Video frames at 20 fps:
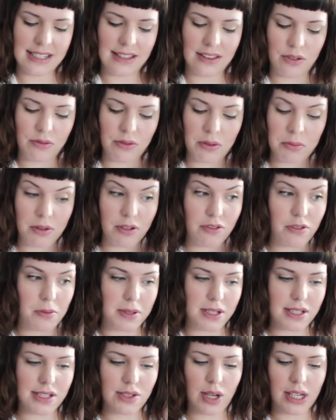and they're
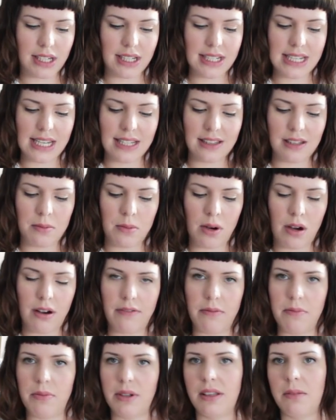removable, so I could take them
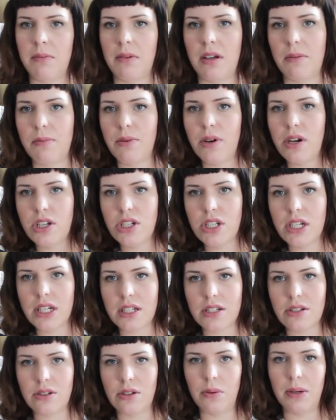off and put them on a
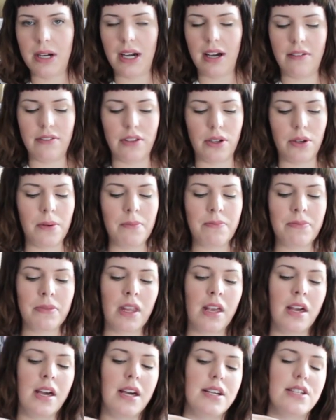project or what have you.
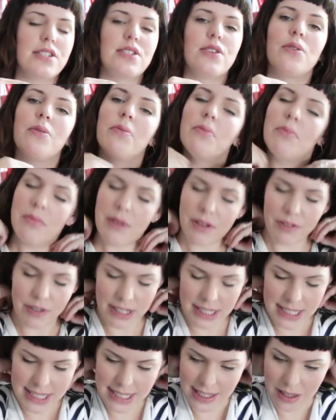So my
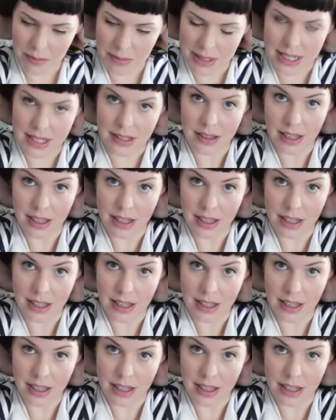friend's name is